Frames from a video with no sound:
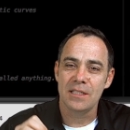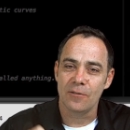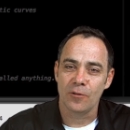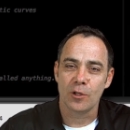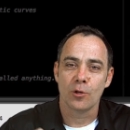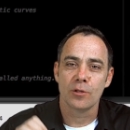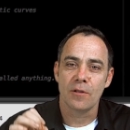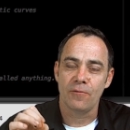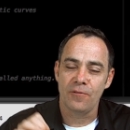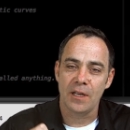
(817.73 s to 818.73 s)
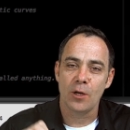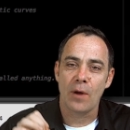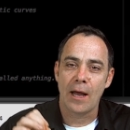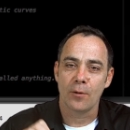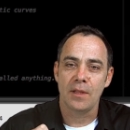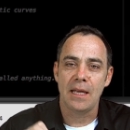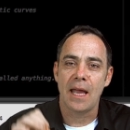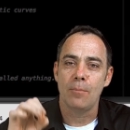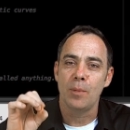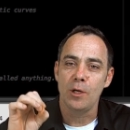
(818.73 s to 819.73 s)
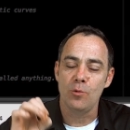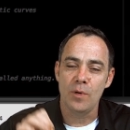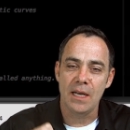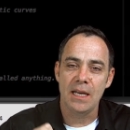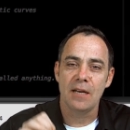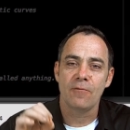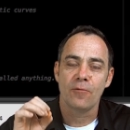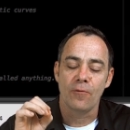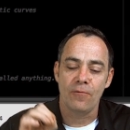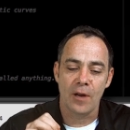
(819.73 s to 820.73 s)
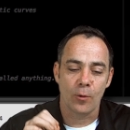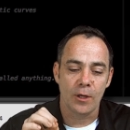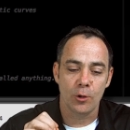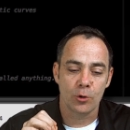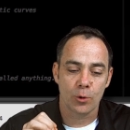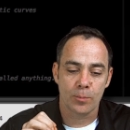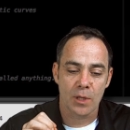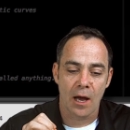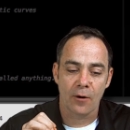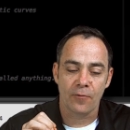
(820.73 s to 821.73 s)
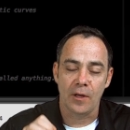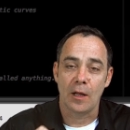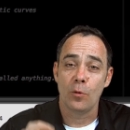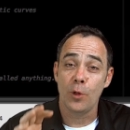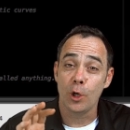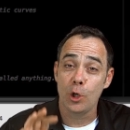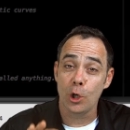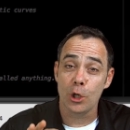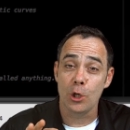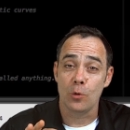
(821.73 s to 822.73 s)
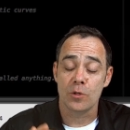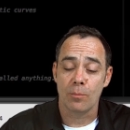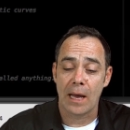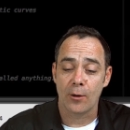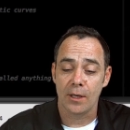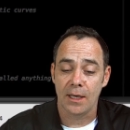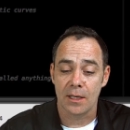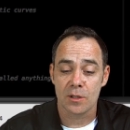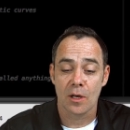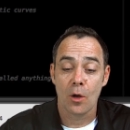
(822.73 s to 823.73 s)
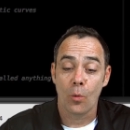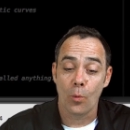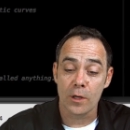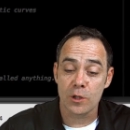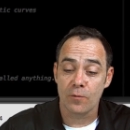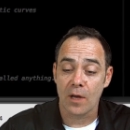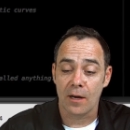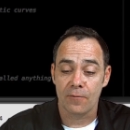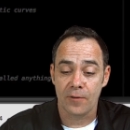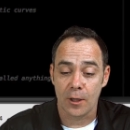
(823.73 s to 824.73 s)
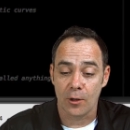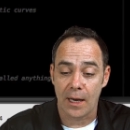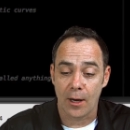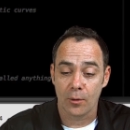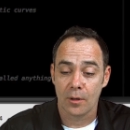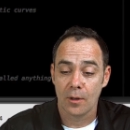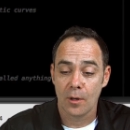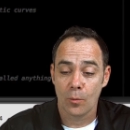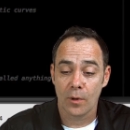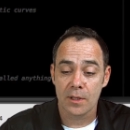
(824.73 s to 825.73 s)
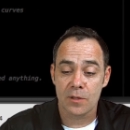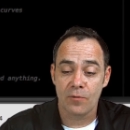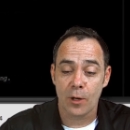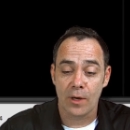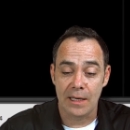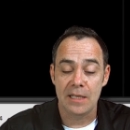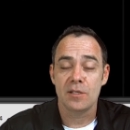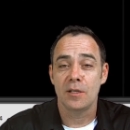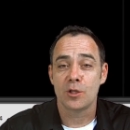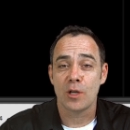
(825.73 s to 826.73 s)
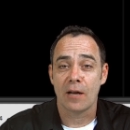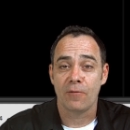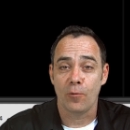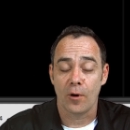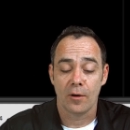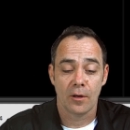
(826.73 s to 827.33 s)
difficult to figure out the n, but you need it for very good cryptography. The good news about it is, once you've got it figured out, well, it's very easy to check for.